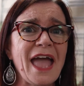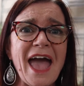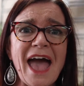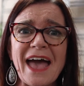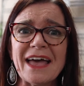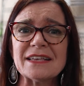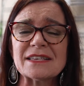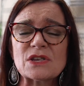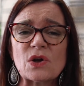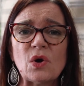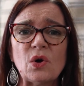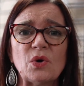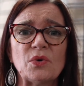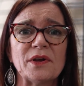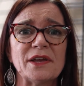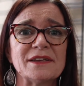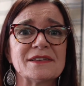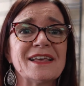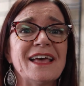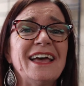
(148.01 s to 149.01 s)
As
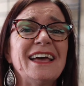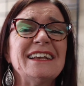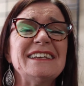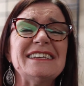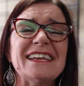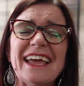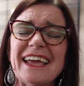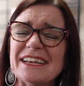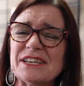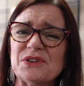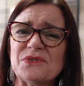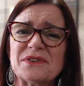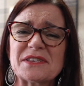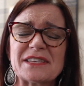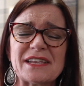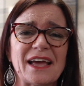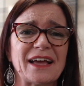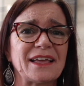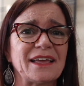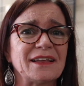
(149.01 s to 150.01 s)
always, take two
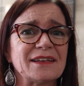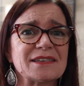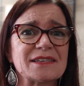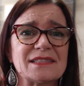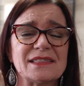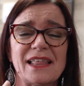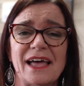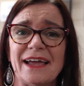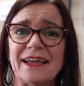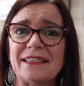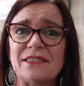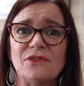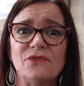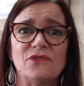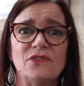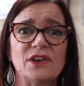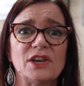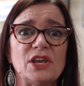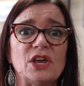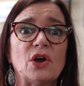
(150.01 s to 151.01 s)
seconds, like the
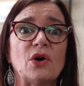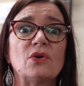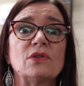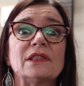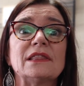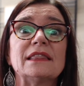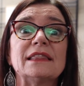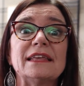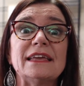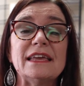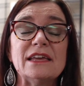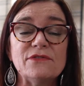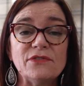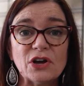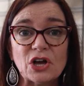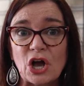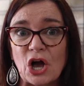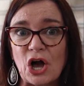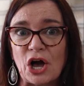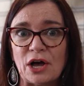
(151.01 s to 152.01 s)
video, leave a
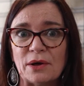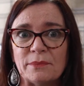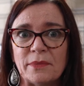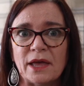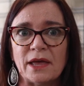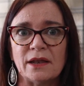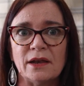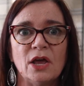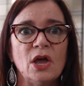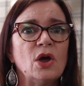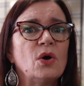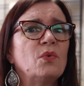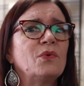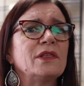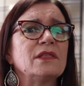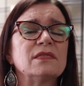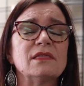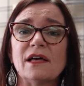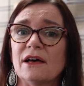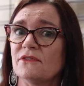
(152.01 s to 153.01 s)
comment. We
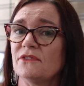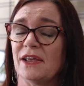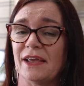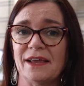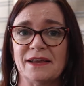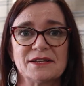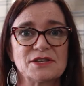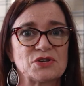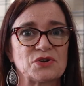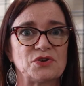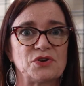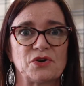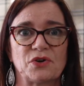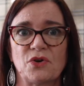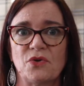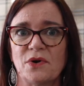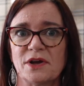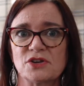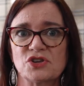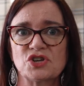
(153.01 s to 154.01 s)
love to answer your
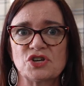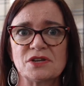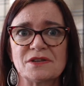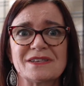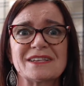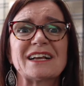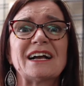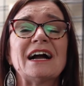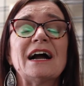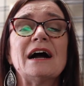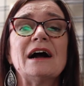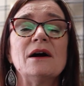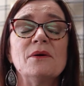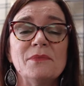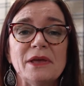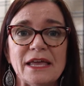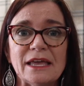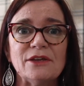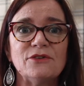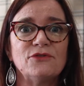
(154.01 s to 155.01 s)
questions.
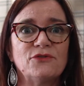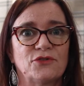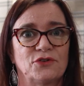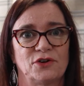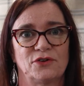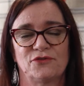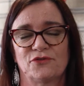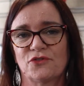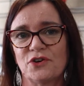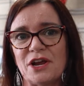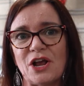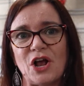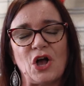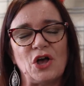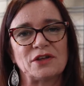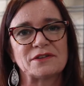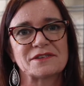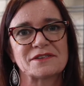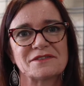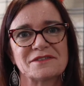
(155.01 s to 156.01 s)
Come in for a free
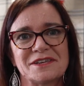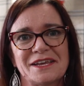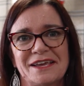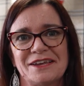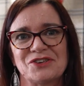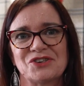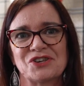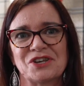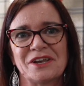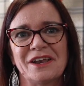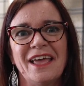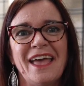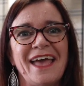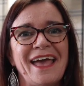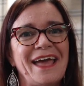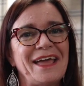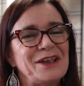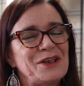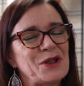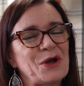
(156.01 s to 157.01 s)
consultation
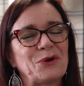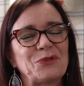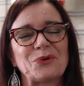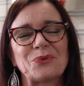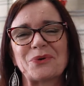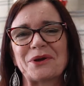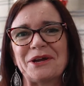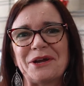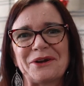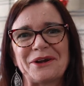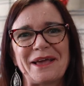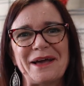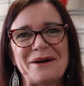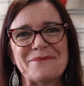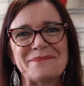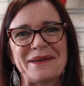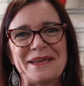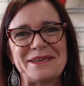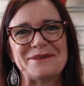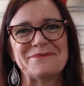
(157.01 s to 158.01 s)
and know that we're here to
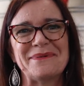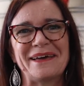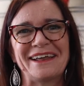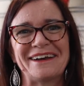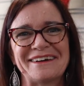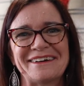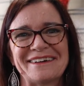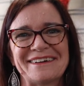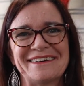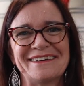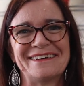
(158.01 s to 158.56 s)
help make you better.